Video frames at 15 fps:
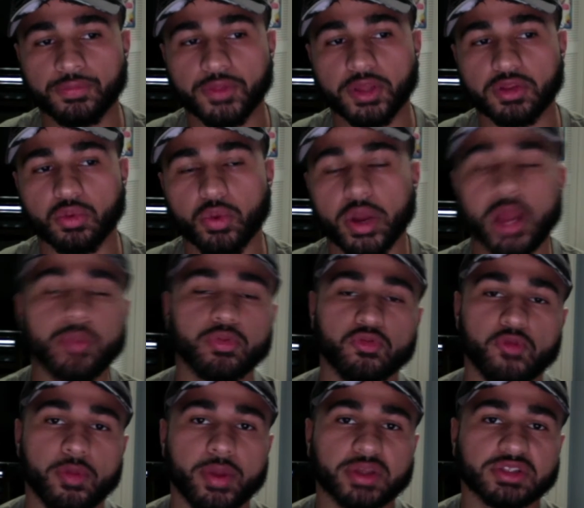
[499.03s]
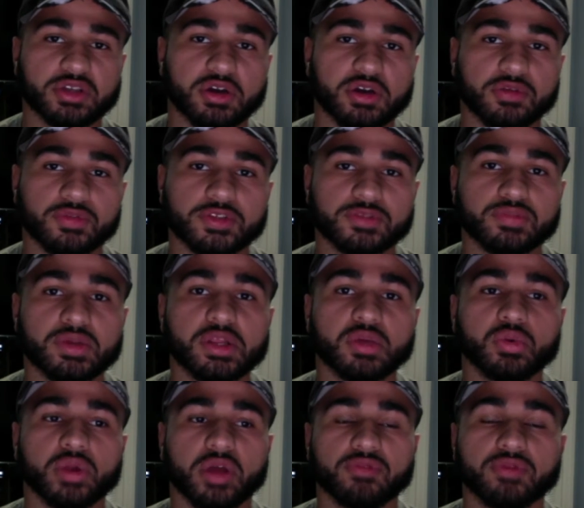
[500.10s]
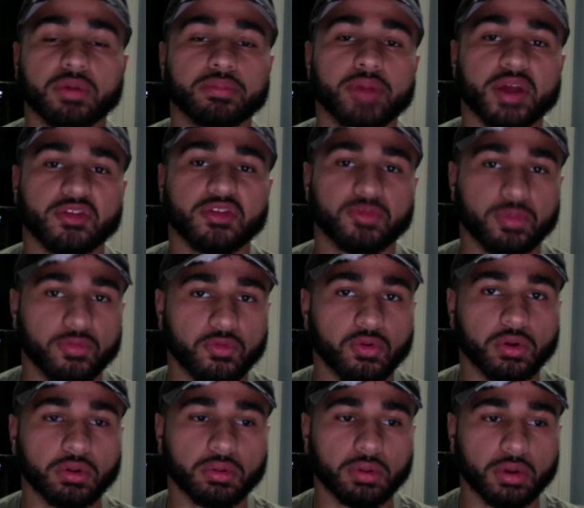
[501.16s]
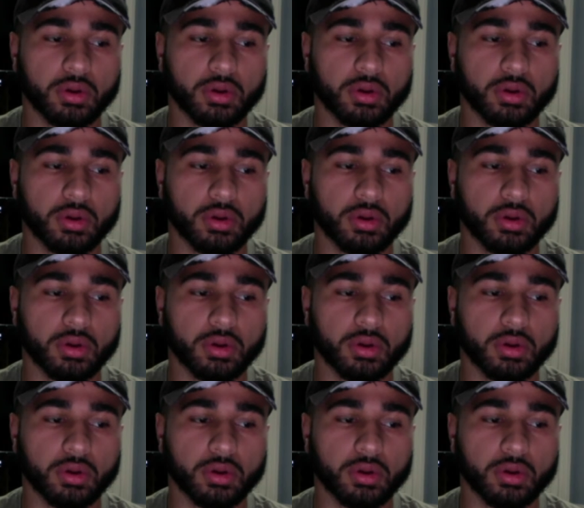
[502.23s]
And the way I improve on myself is beating what I've done best before.